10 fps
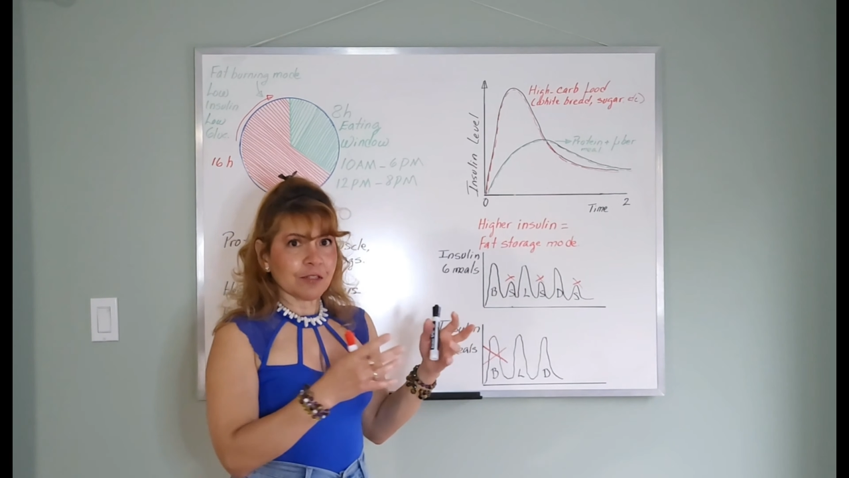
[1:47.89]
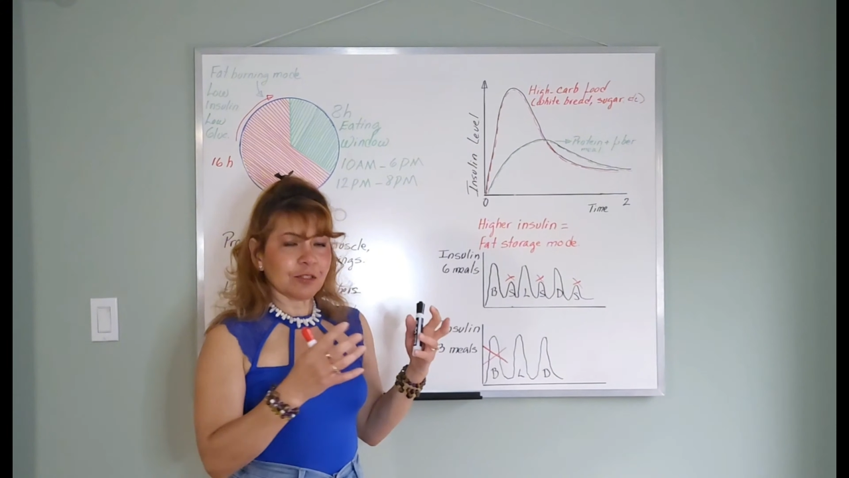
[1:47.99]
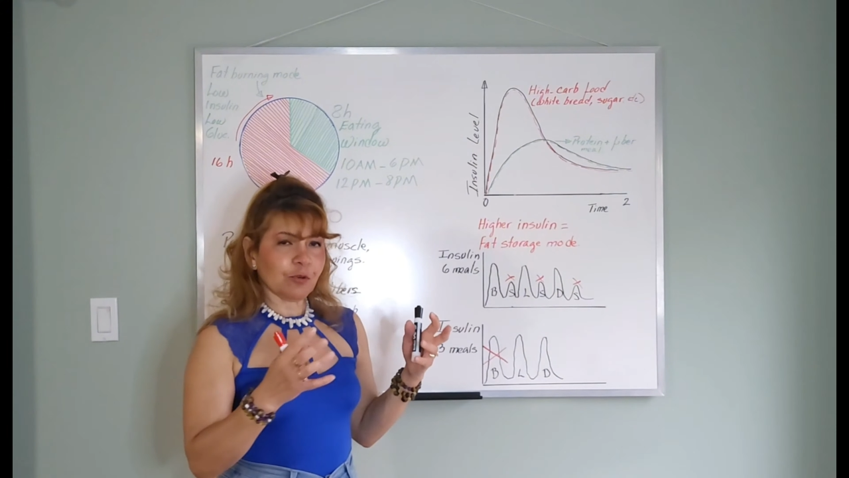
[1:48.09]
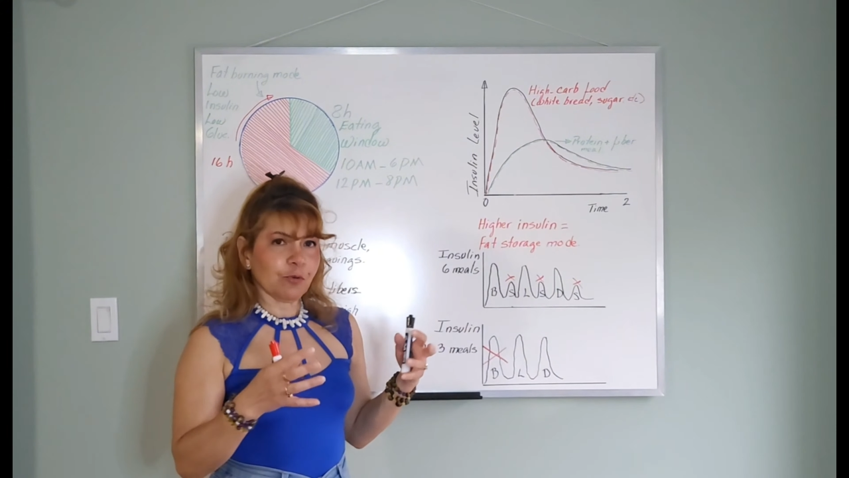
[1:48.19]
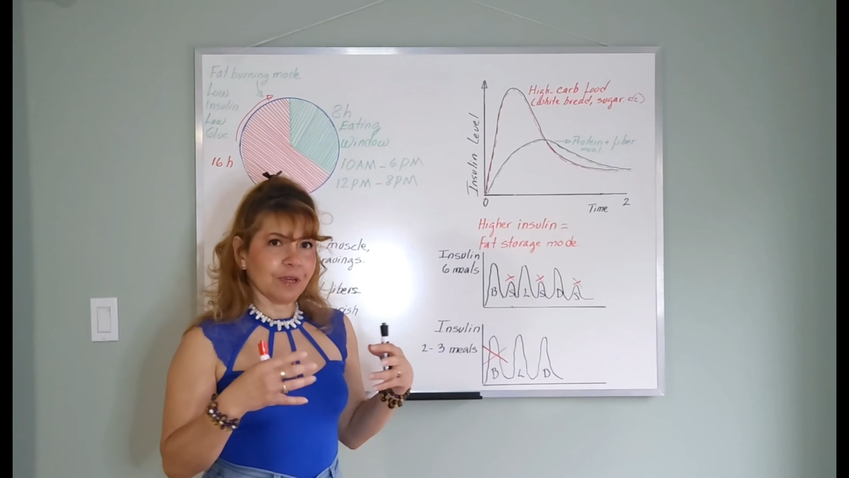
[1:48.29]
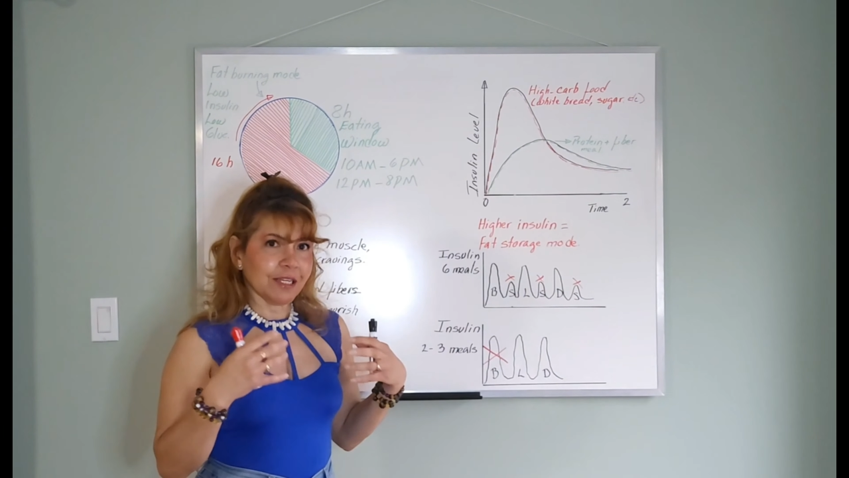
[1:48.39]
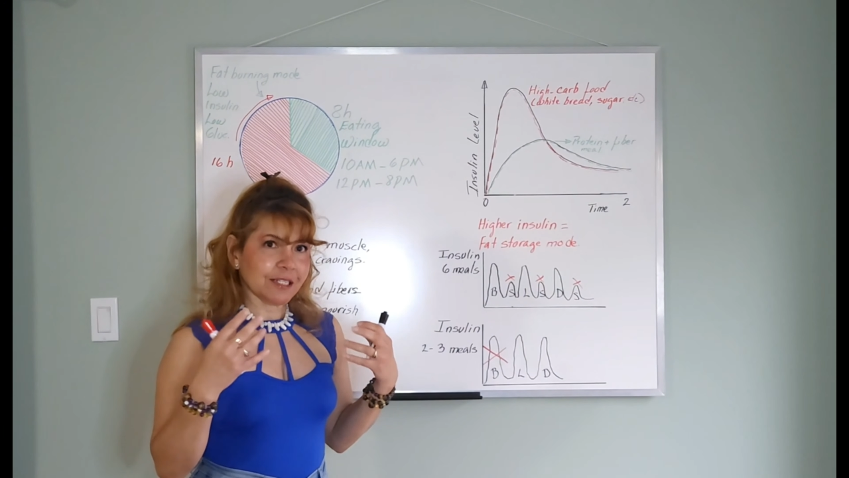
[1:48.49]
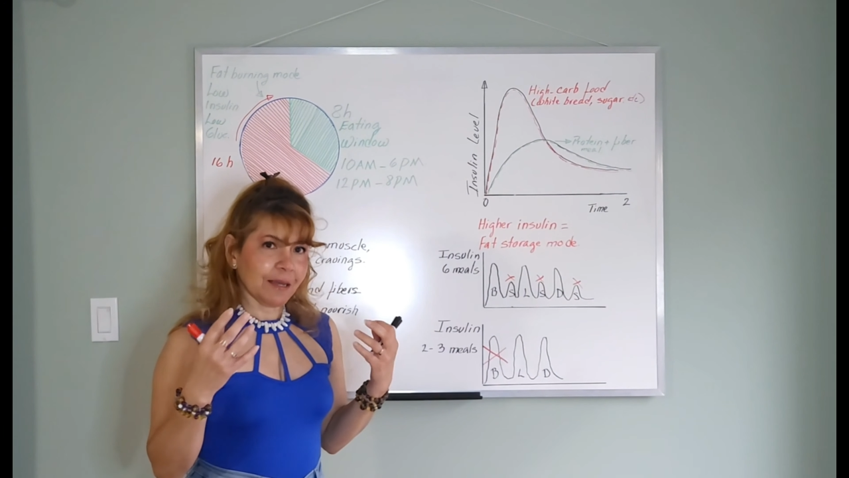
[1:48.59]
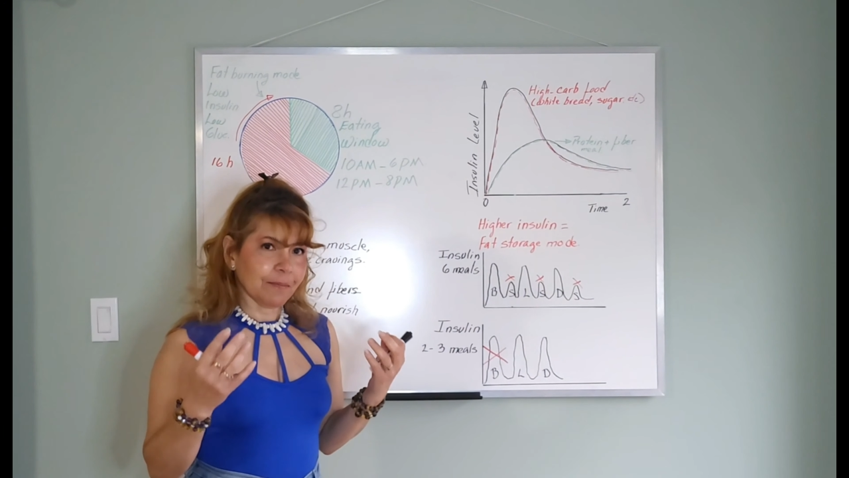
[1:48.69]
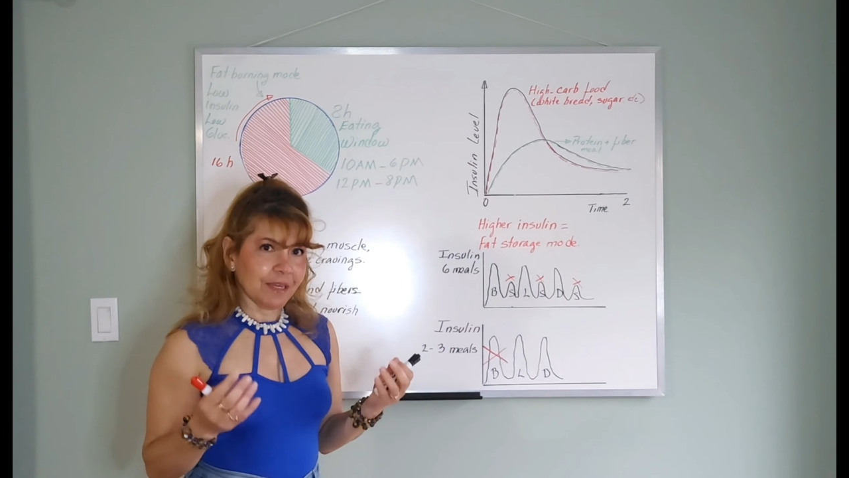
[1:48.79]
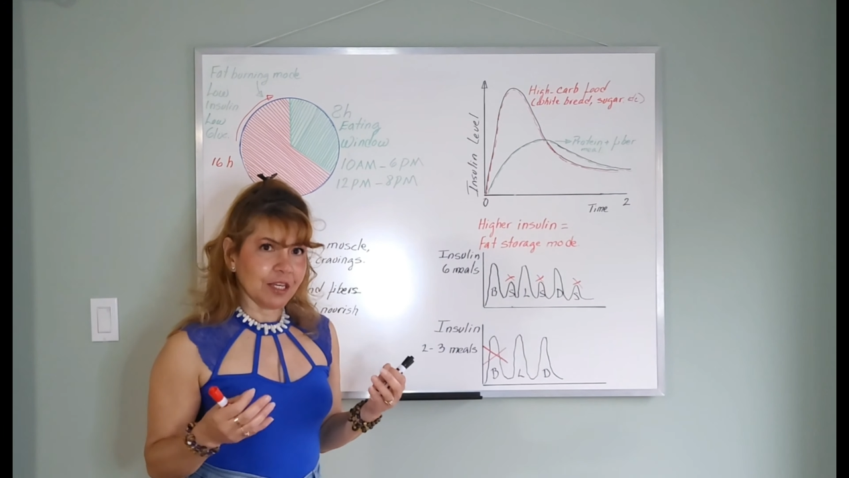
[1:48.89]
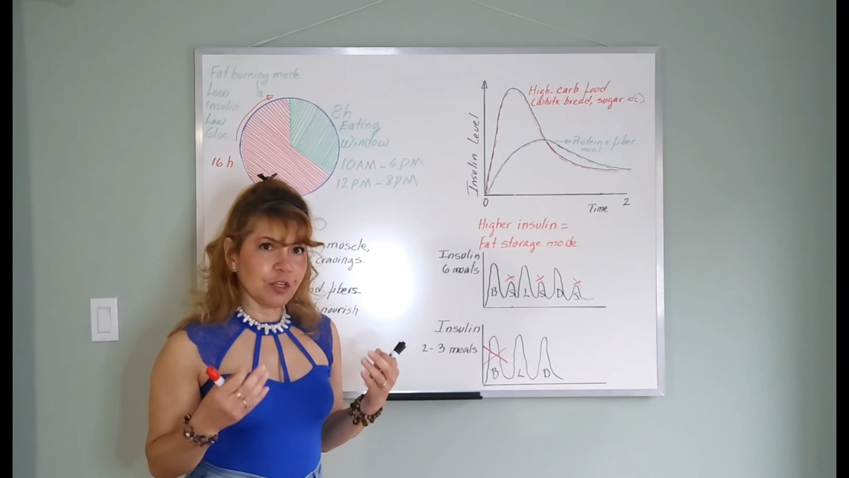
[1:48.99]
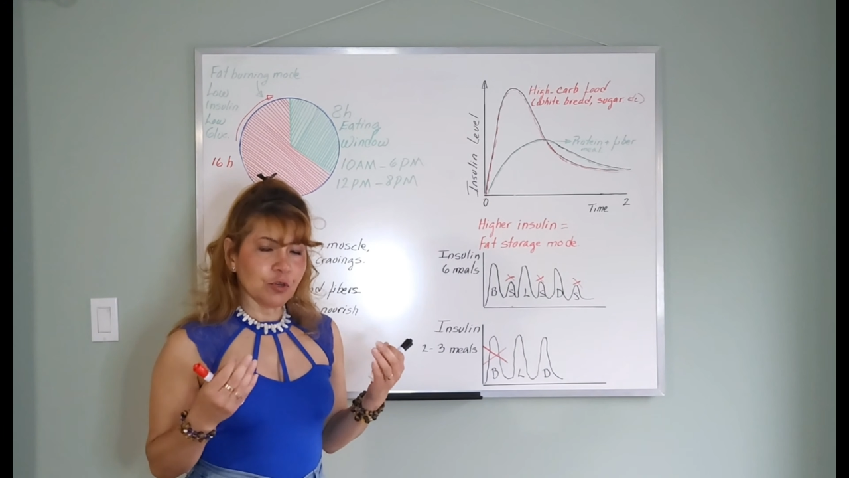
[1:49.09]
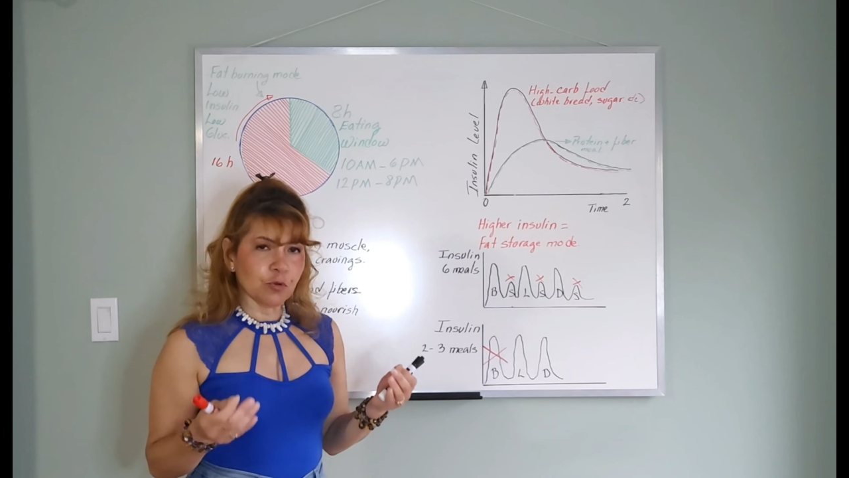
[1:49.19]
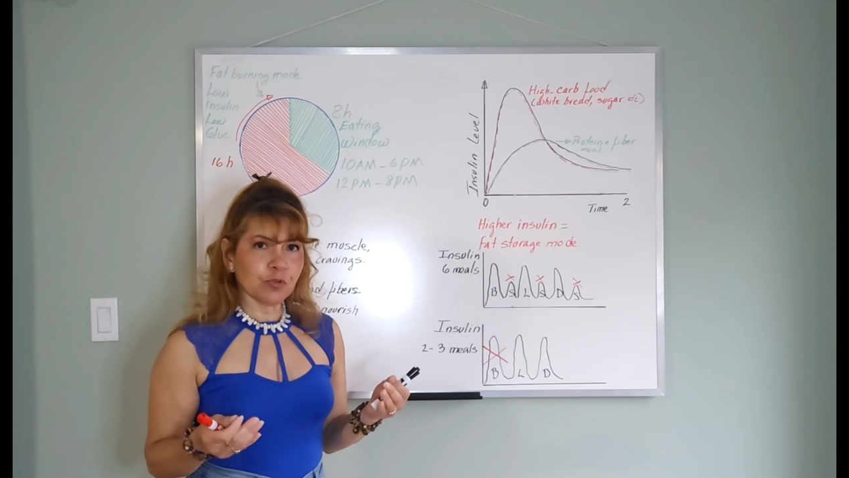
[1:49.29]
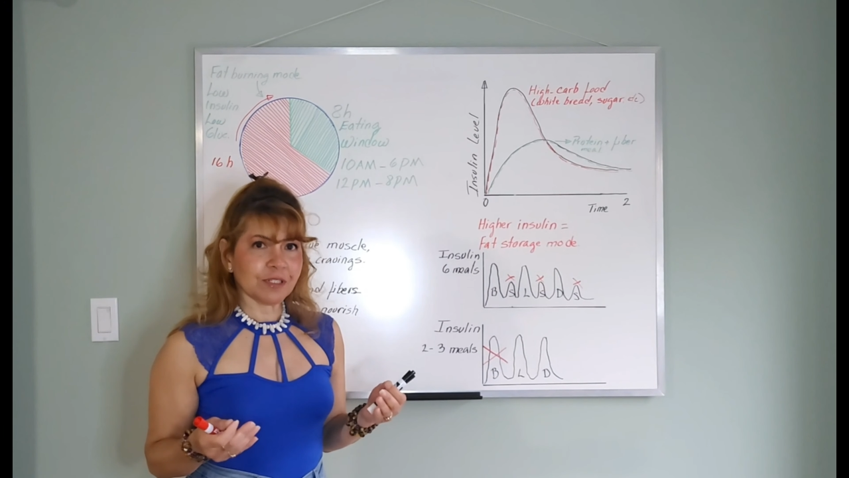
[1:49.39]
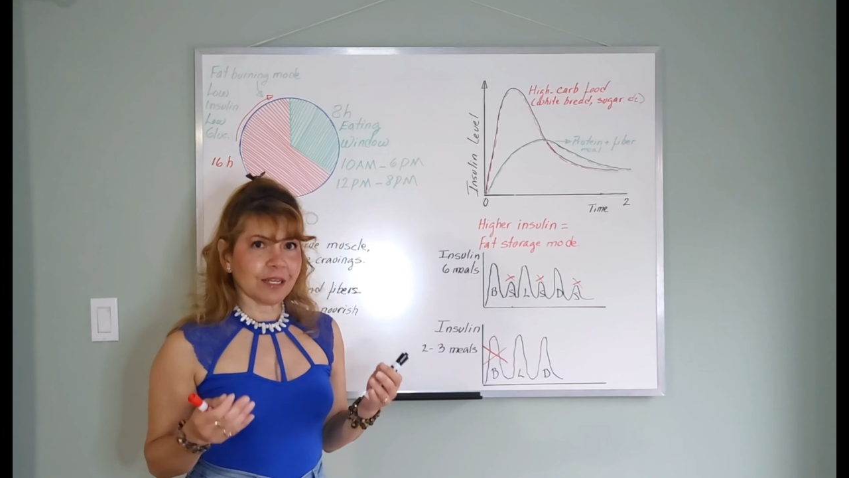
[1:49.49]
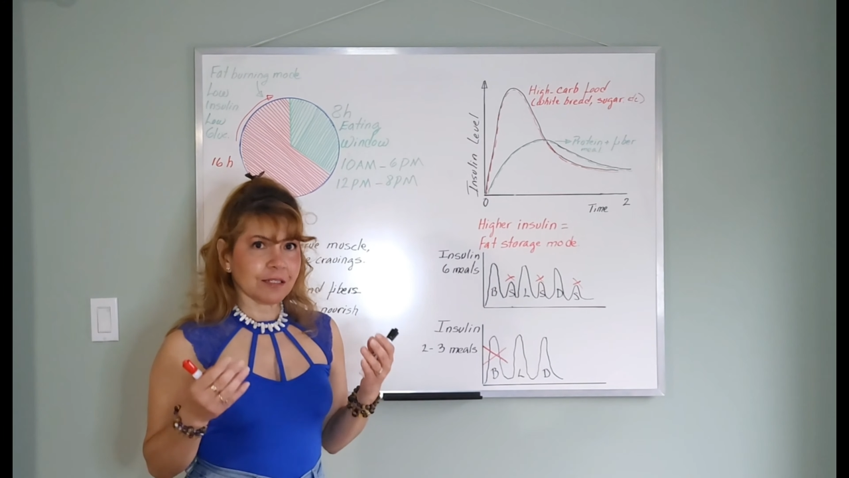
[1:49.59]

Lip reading: so it can be used